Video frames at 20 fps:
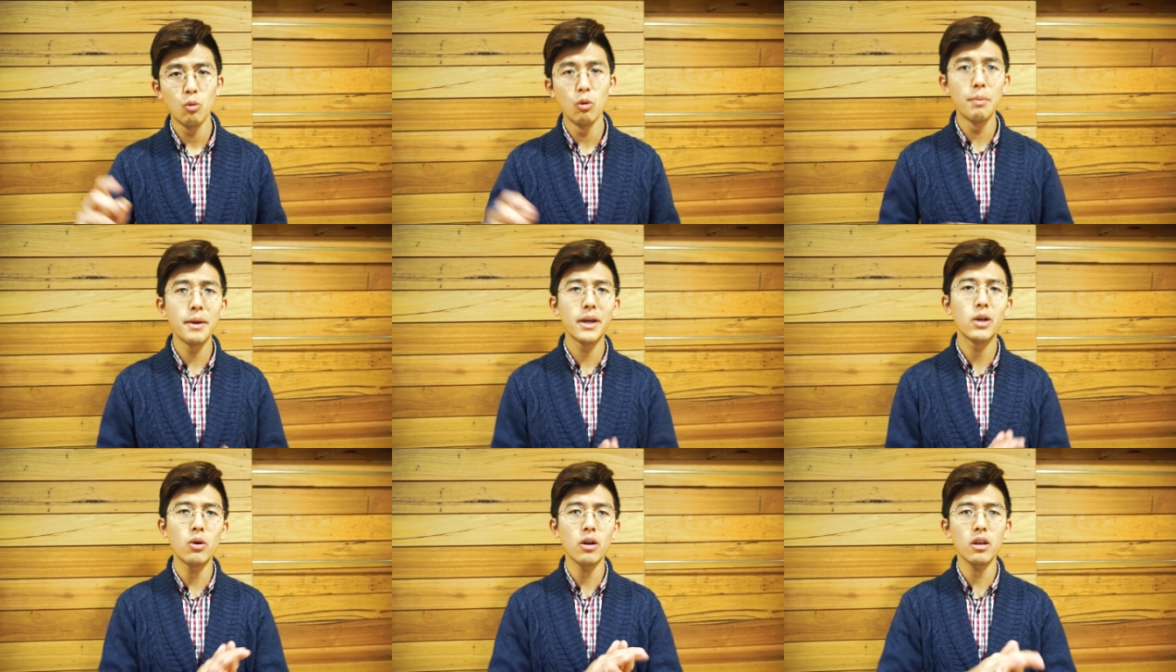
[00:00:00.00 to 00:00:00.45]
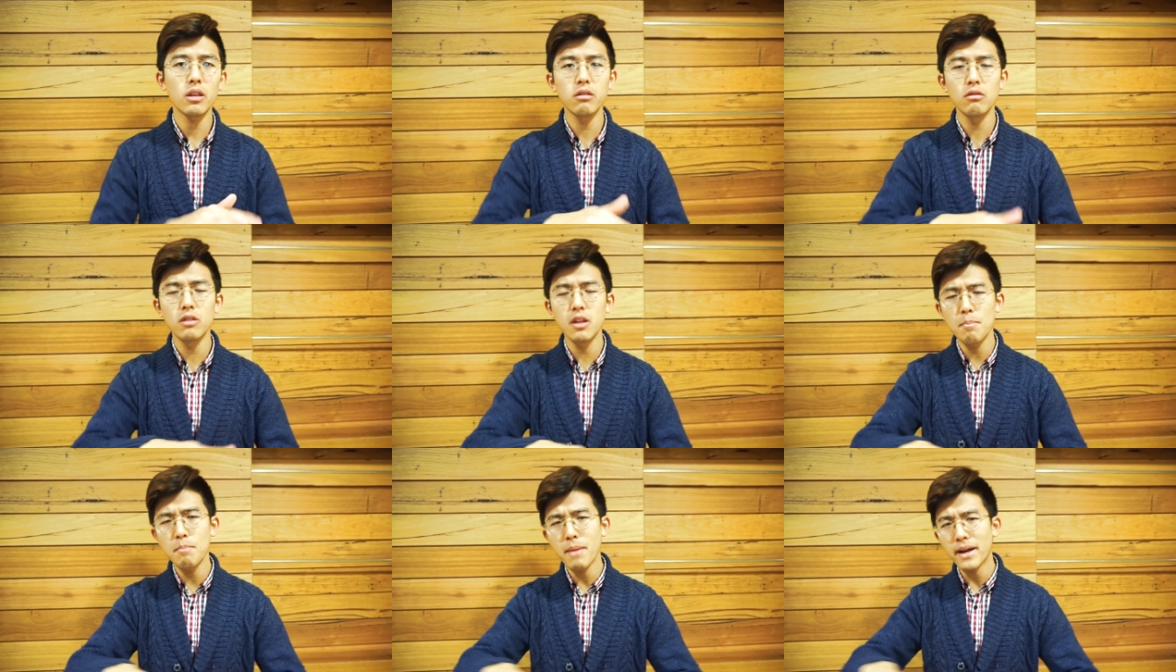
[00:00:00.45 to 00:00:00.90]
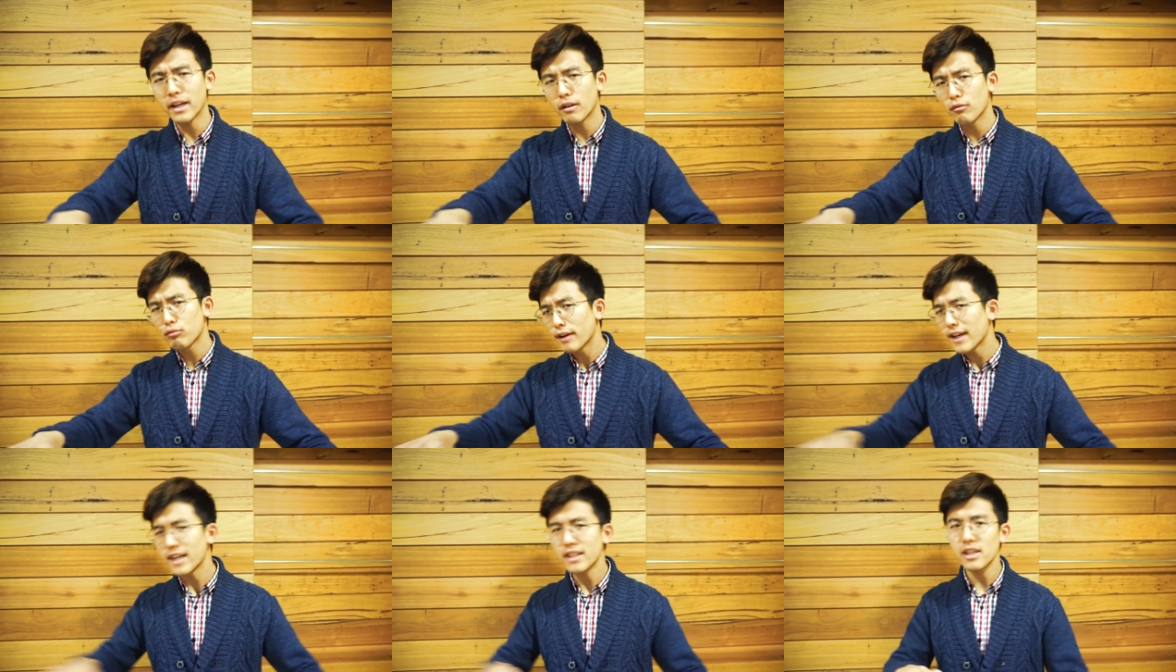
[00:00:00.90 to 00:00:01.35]
We'll be going through the
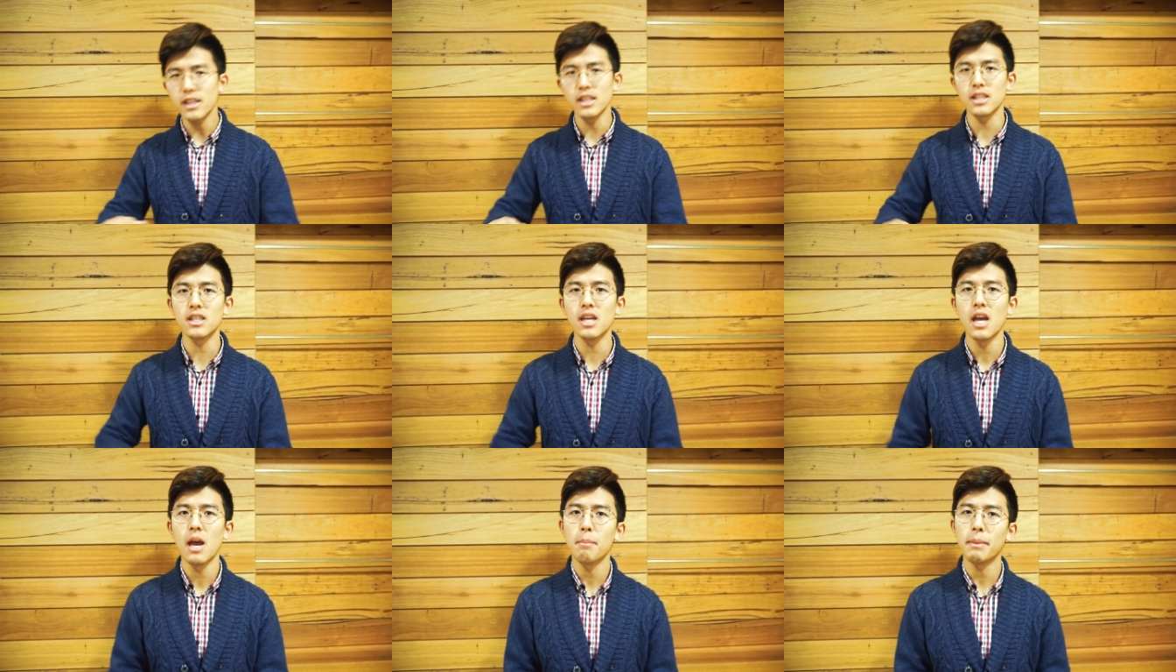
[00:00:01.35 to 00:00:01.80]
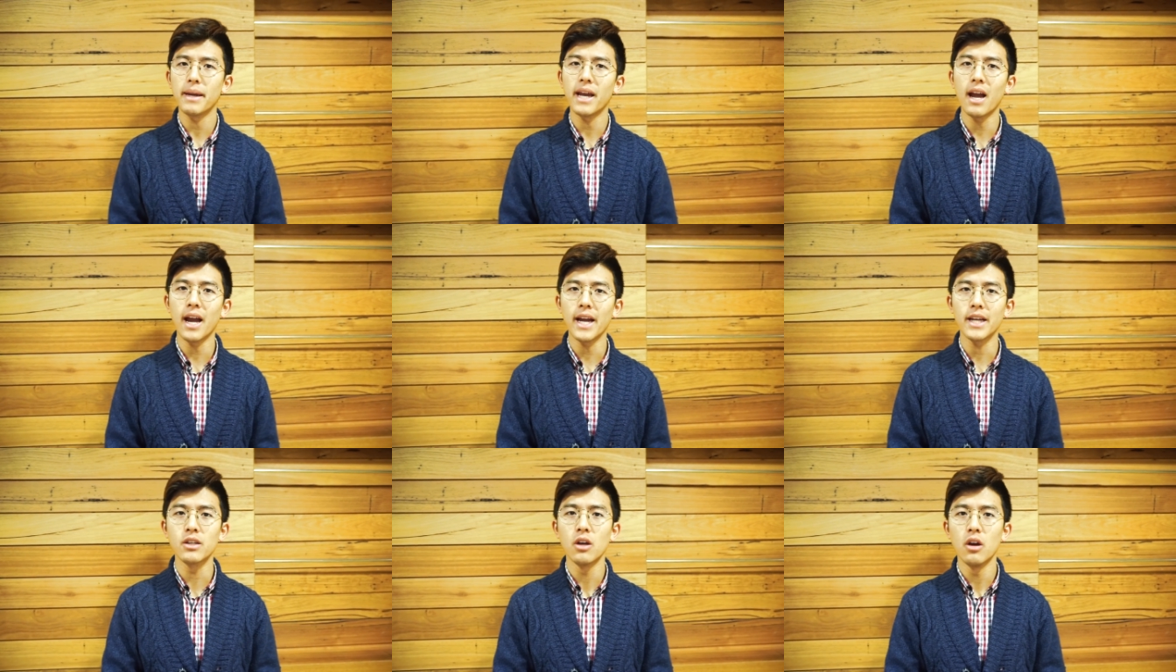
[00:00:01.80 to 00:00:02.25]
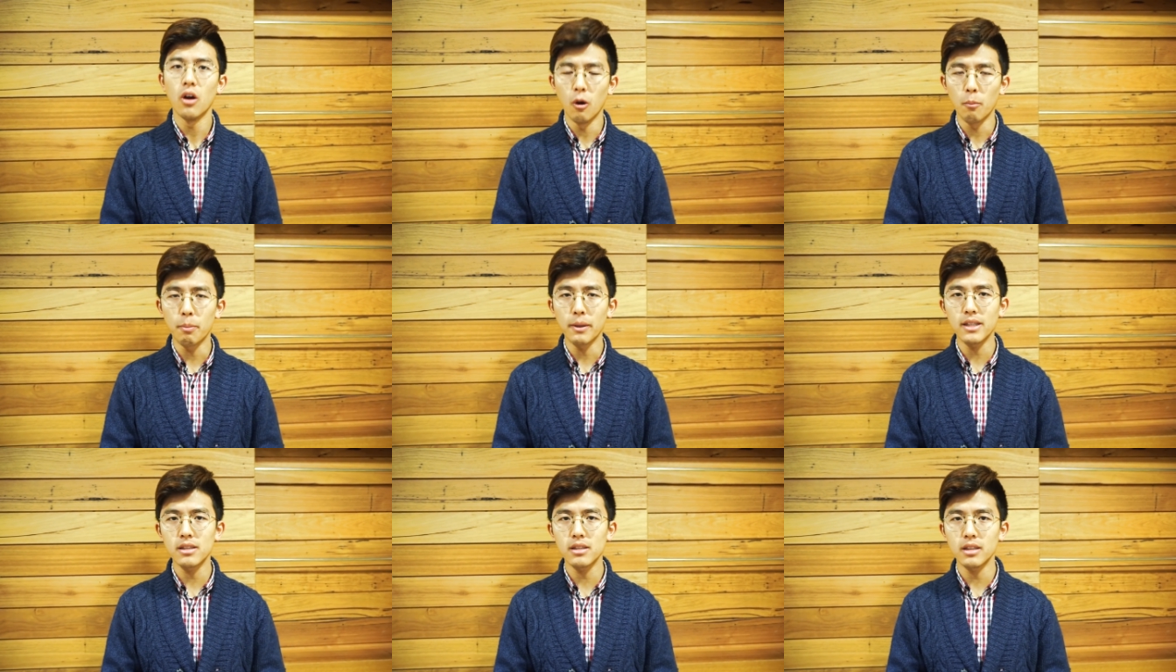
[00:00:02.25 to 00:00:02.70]
many reasons behind
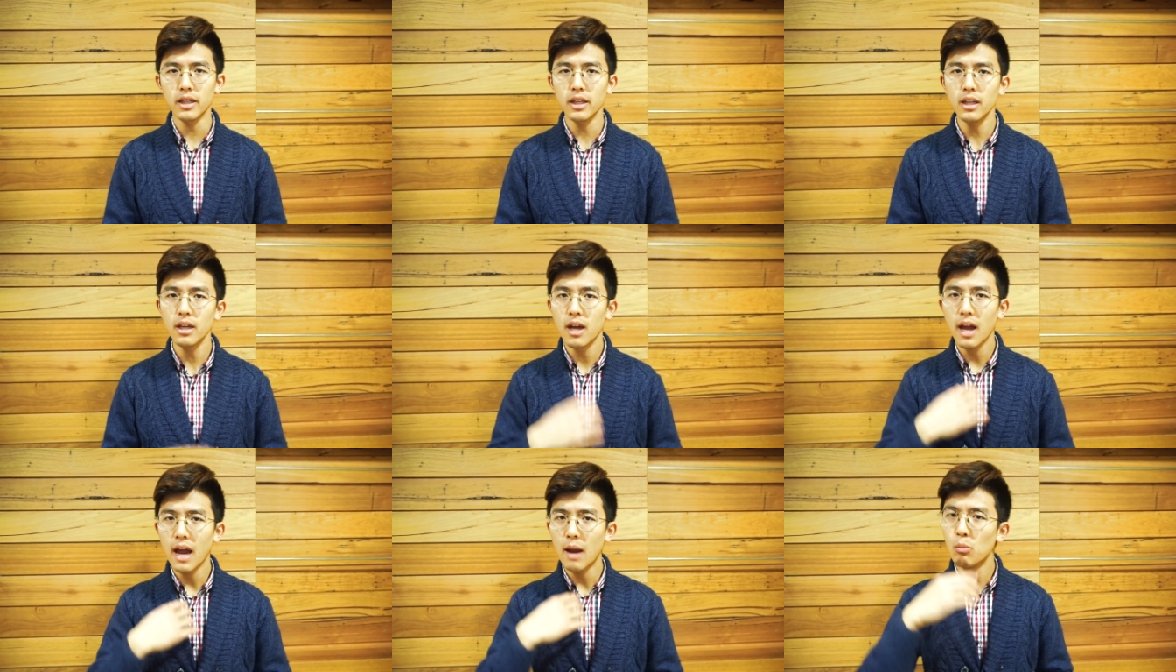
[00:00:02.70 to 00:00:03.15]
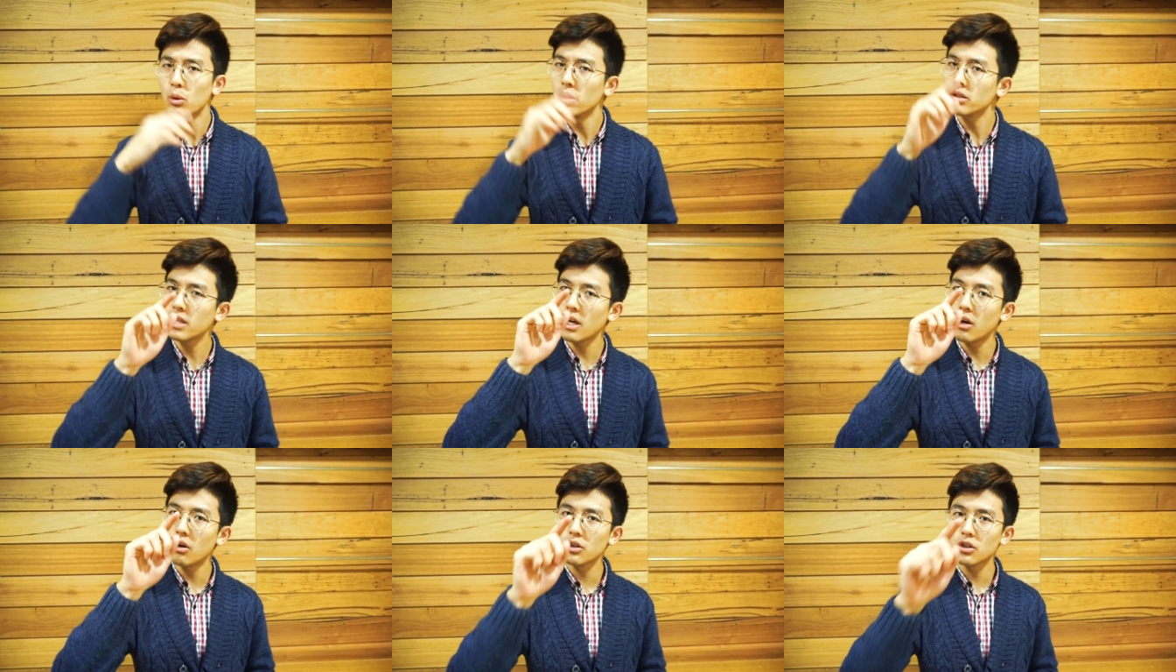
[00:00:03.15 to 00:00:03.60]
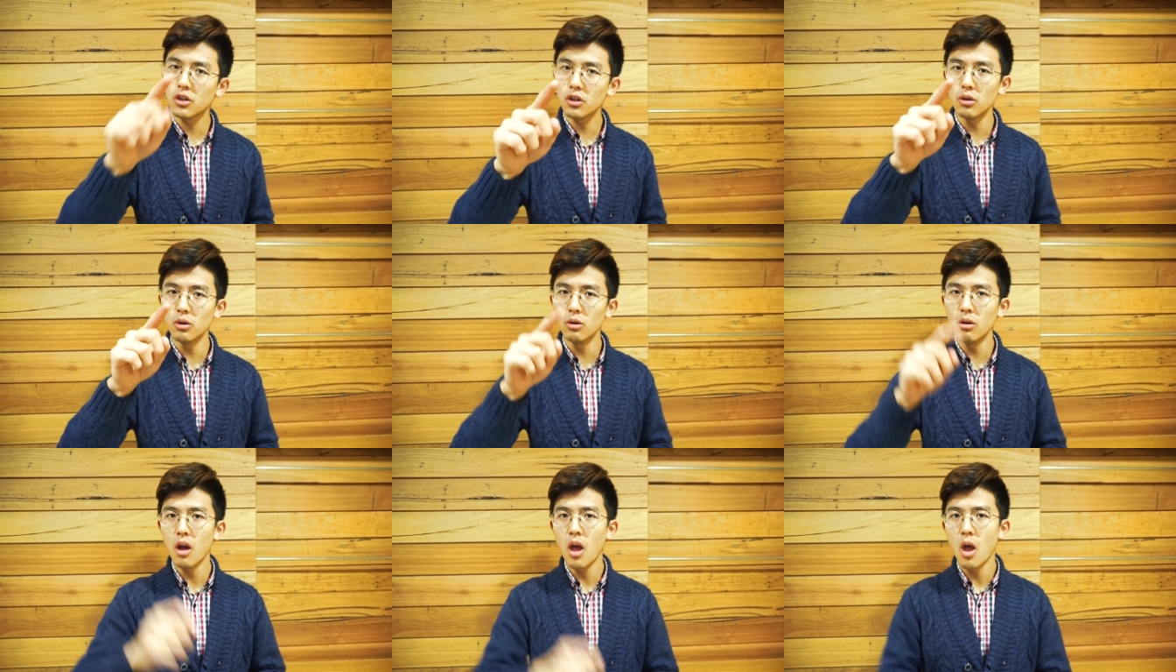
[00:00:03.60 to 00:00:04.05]
obesity, and we'll tell
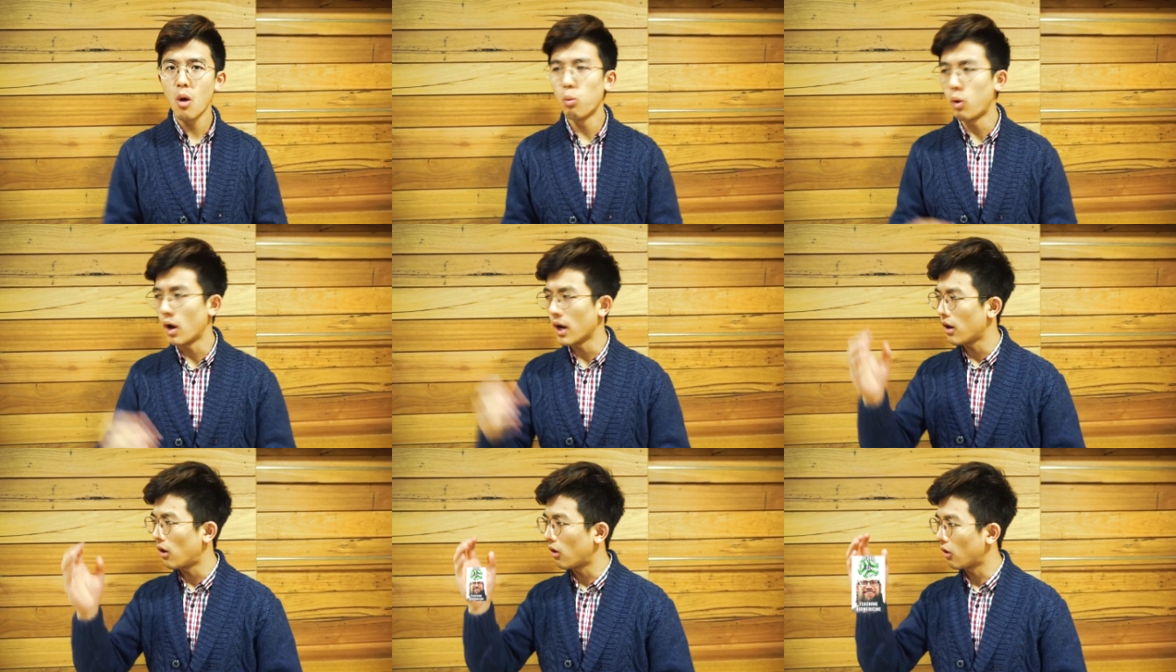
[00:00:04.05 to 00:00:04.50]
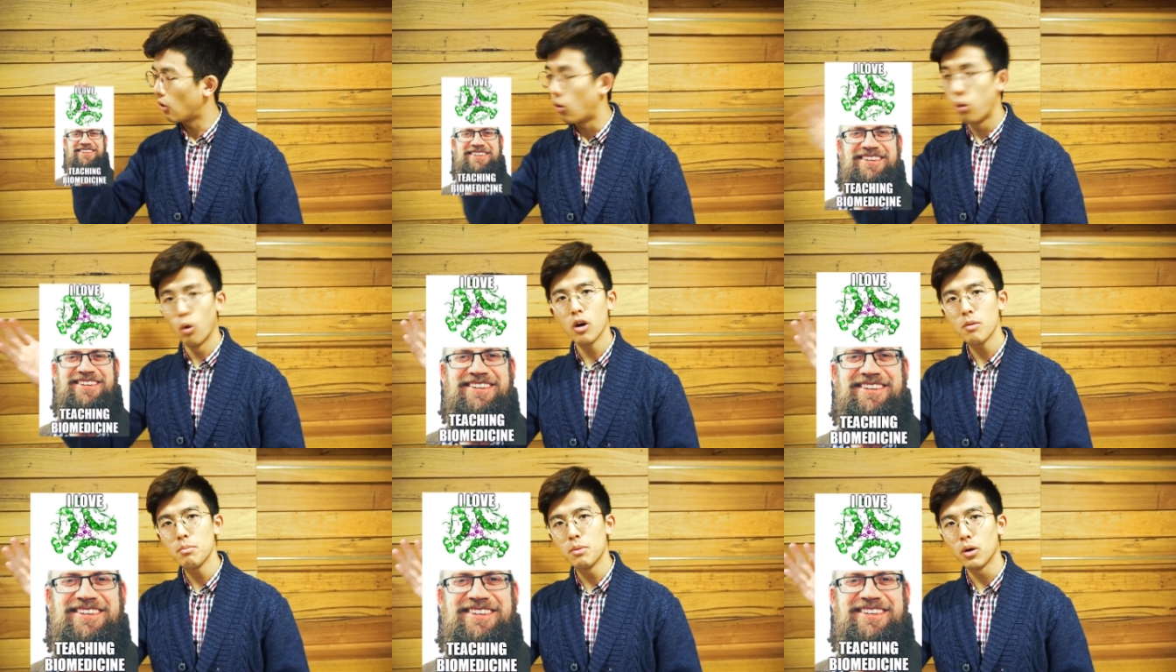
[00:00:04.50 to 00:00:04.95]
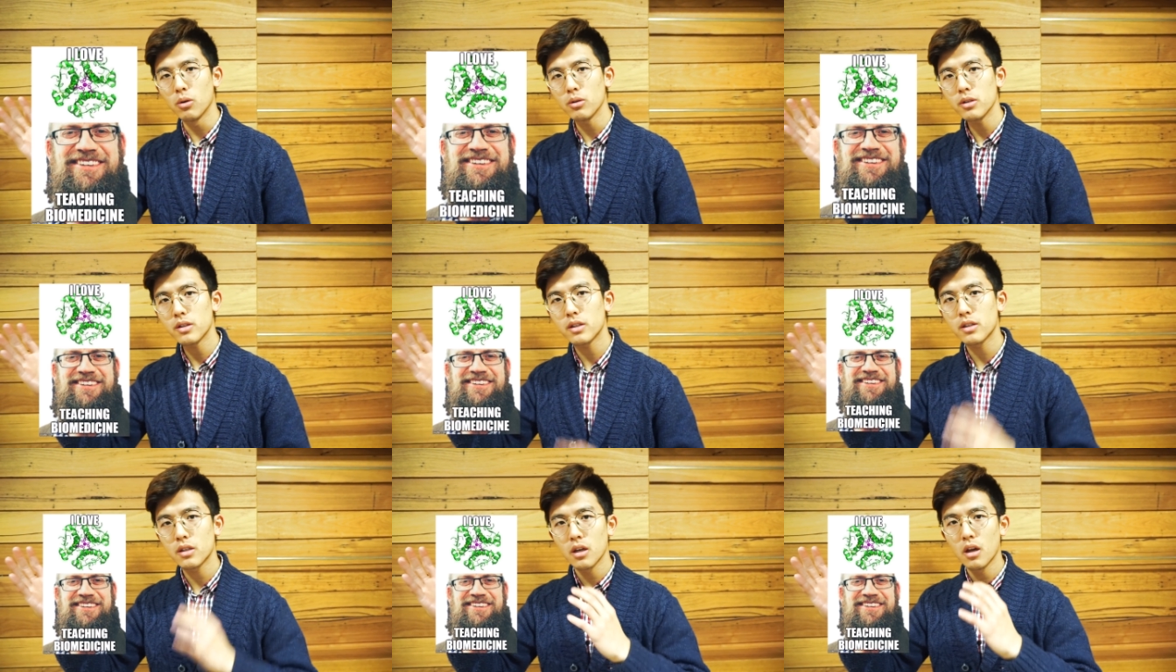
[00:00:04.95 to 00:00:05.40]
you what our
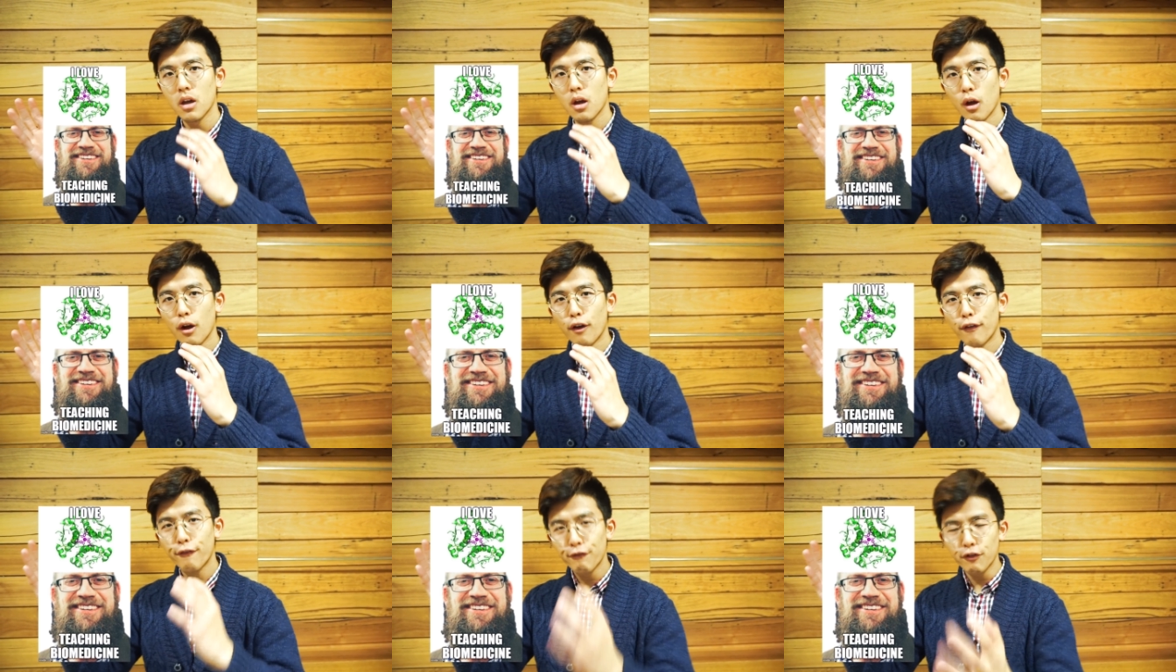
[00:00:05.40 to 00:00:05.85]
hormones,